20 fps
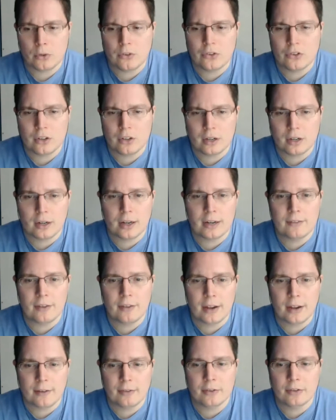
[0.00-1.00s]
shit I have
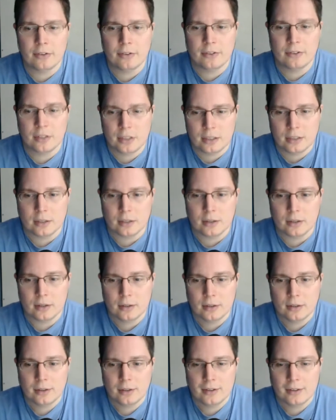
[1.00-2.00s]
ever seen
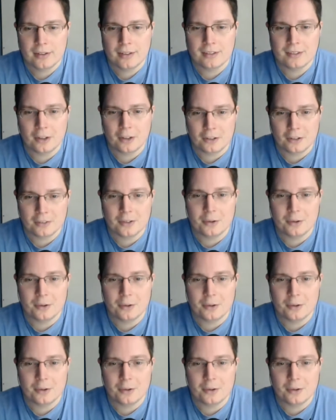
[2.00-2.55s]
is also